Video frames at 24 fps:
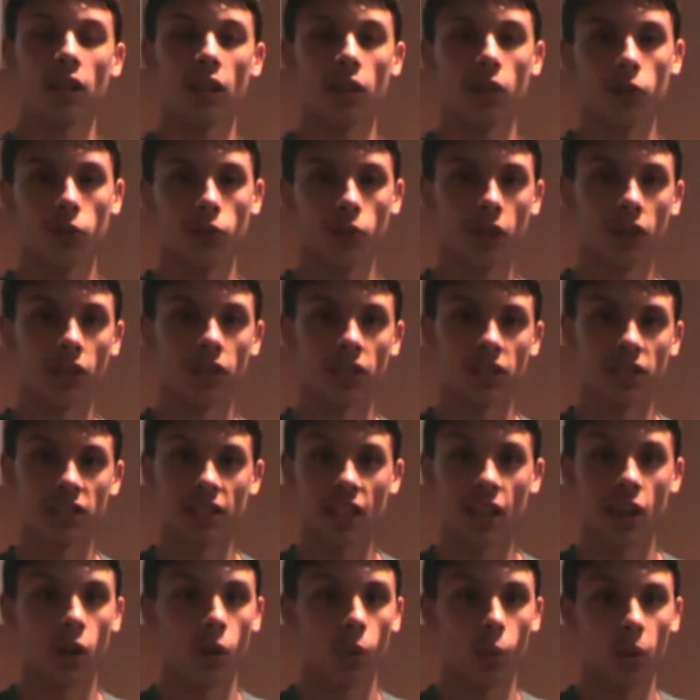they are trying to
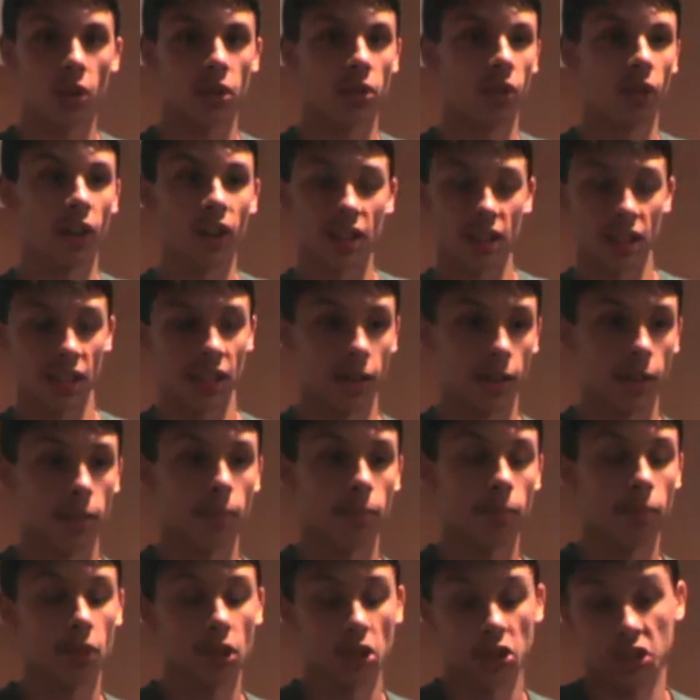sell, whether I think
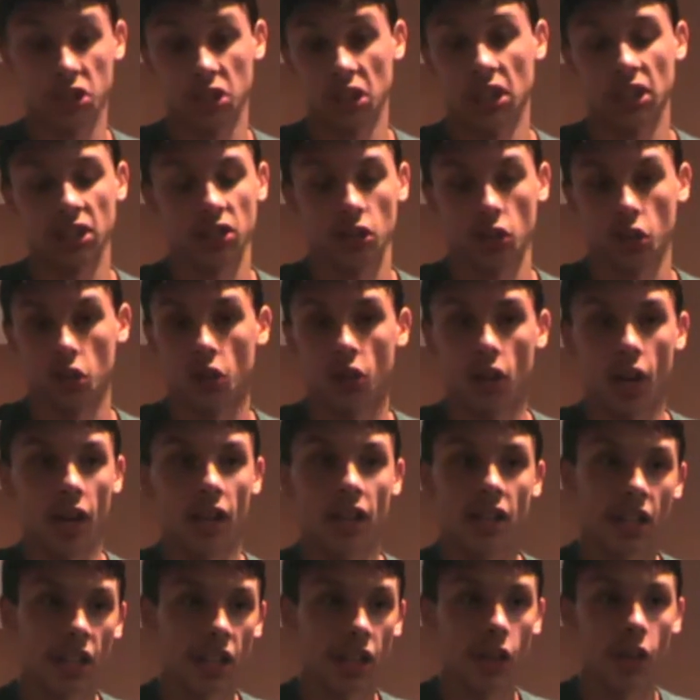it's a good
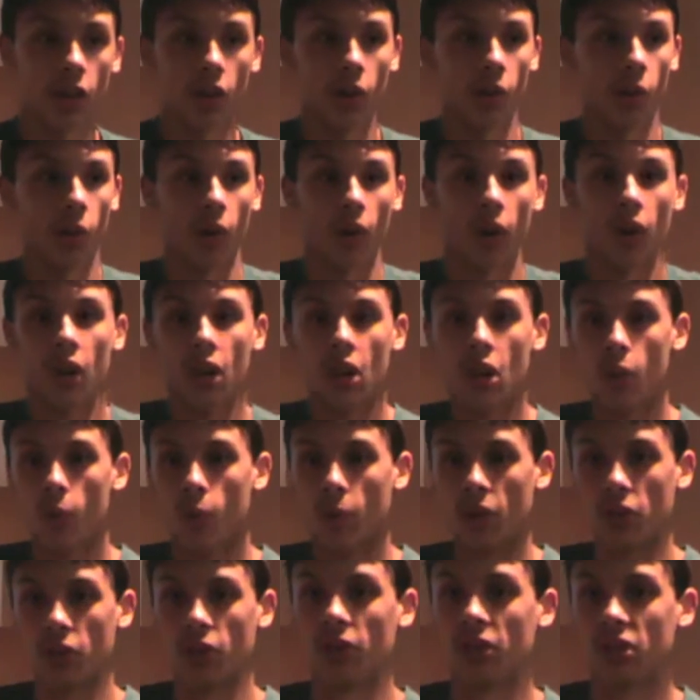idea, or
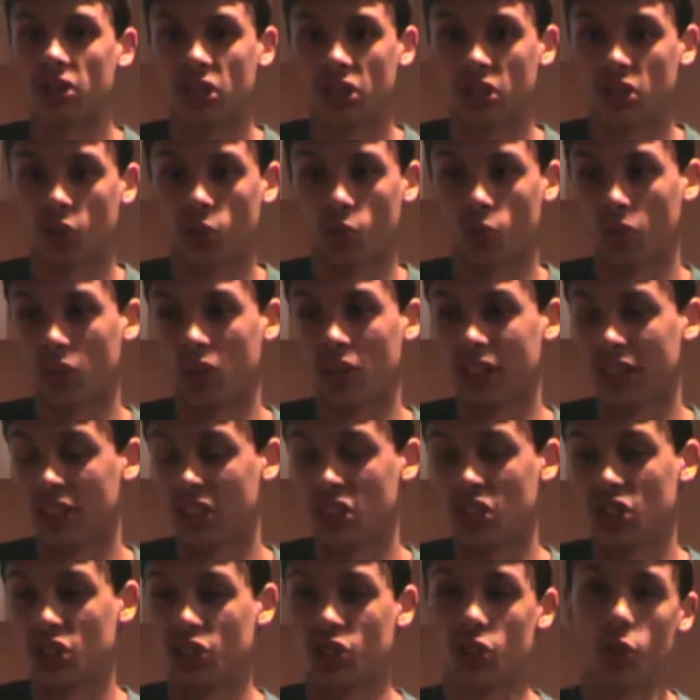whether it's just a really
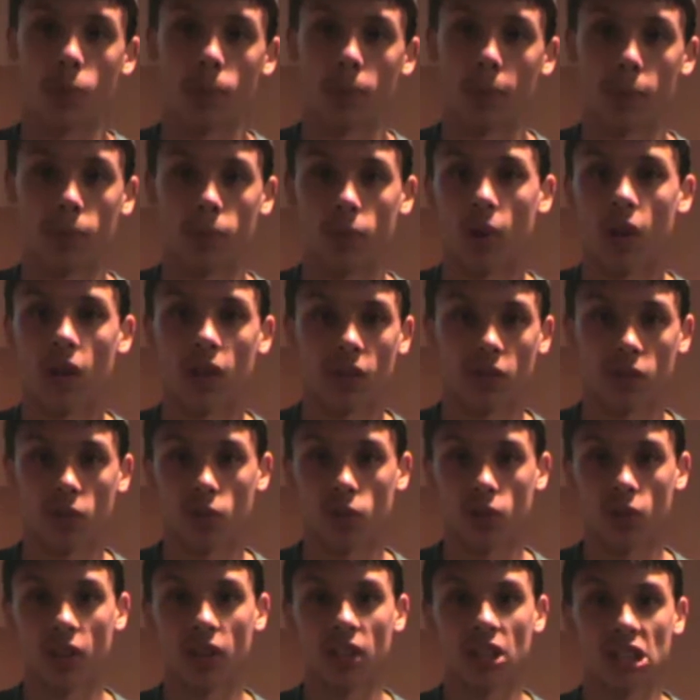stupid product they're
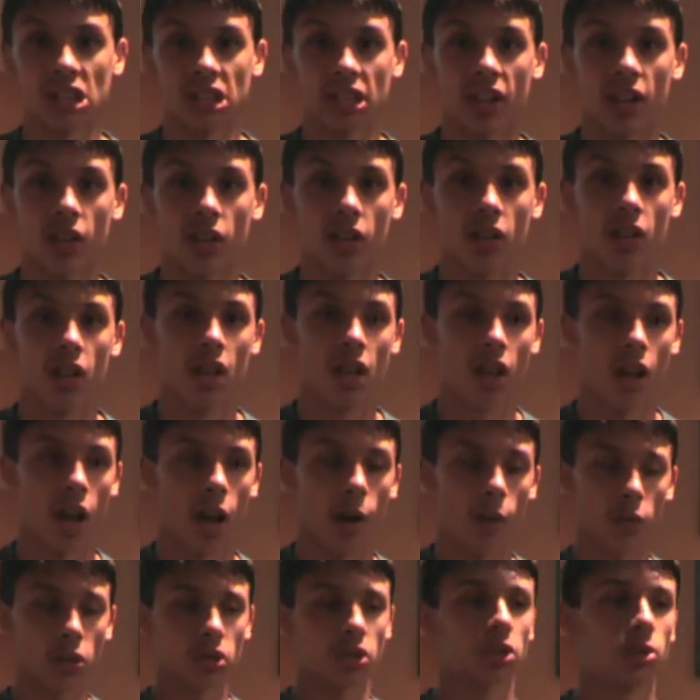trying to sell.
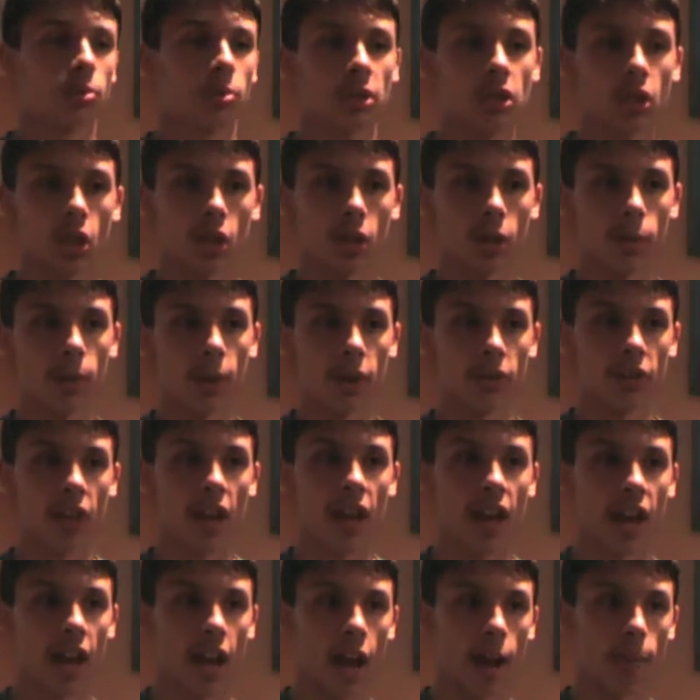I won't just be talking about
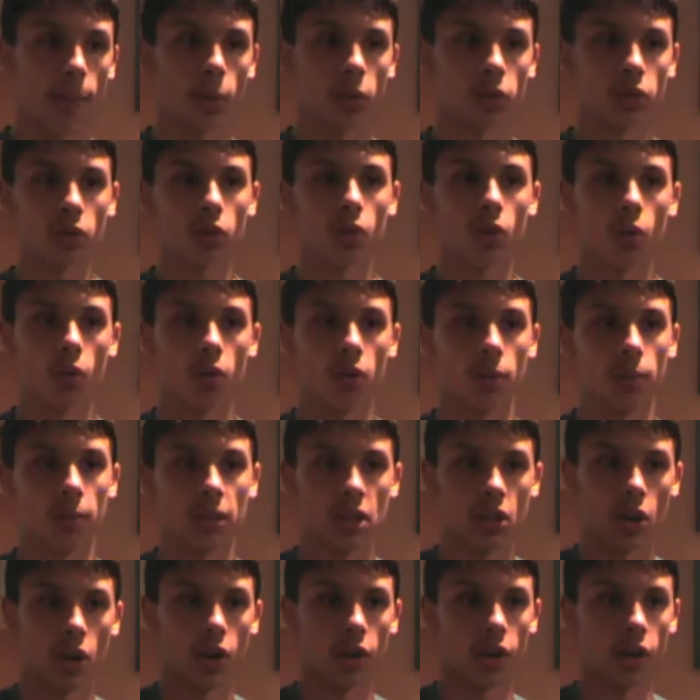that, I'm also going to be
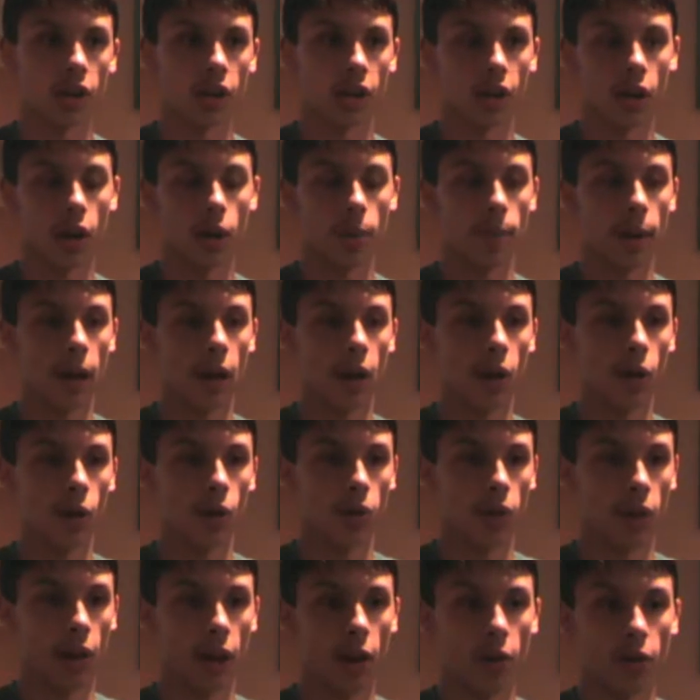talking
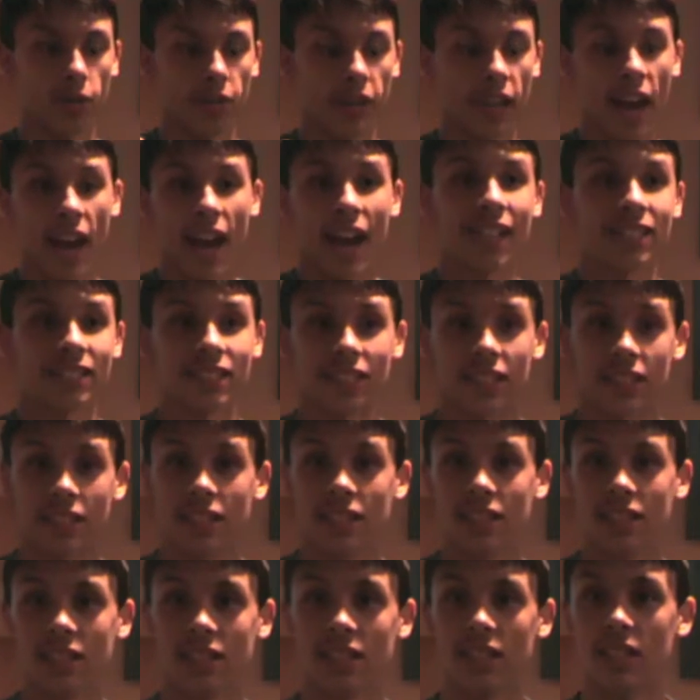about how the acting
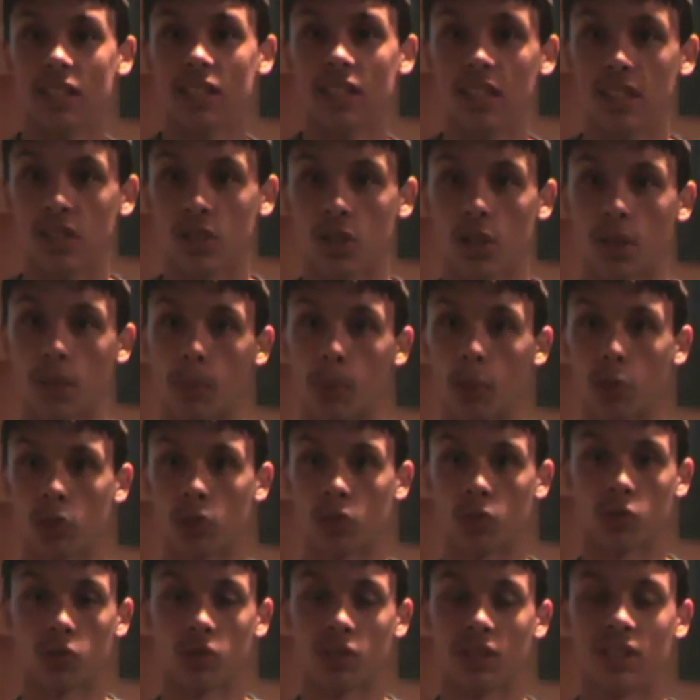is in these
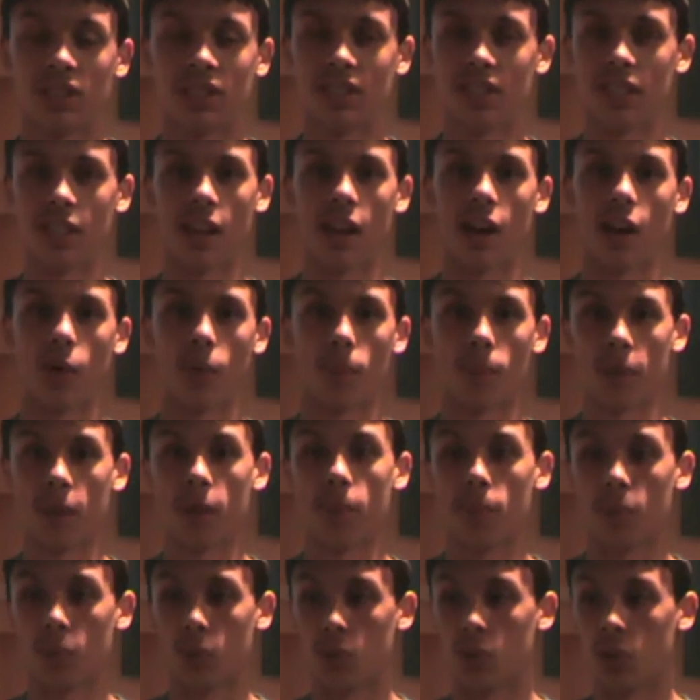commercials, to see how
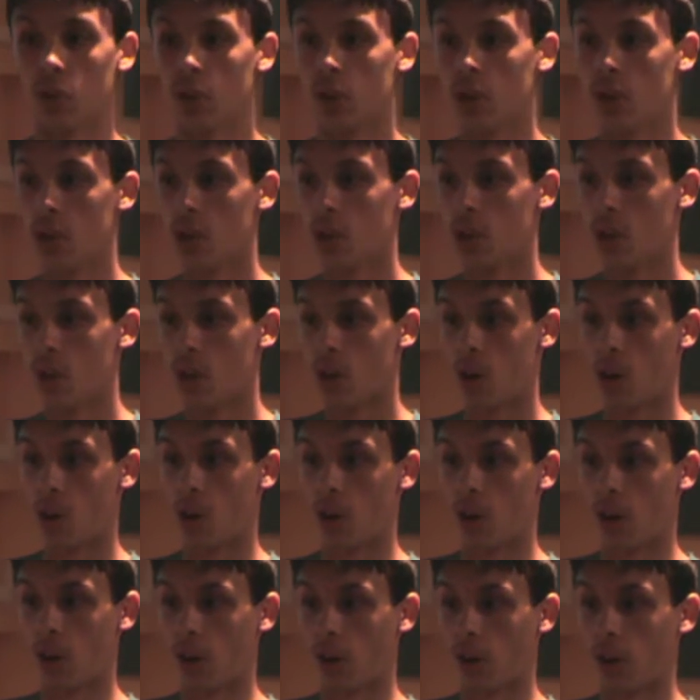people
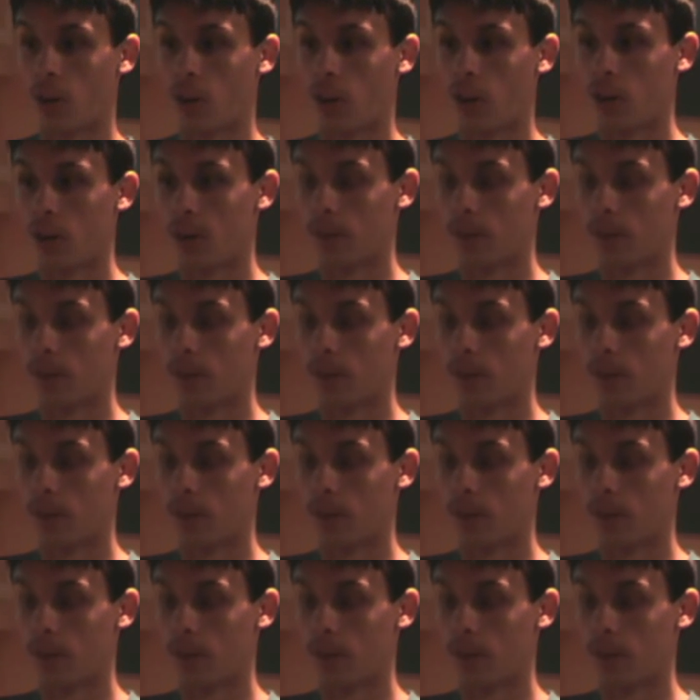are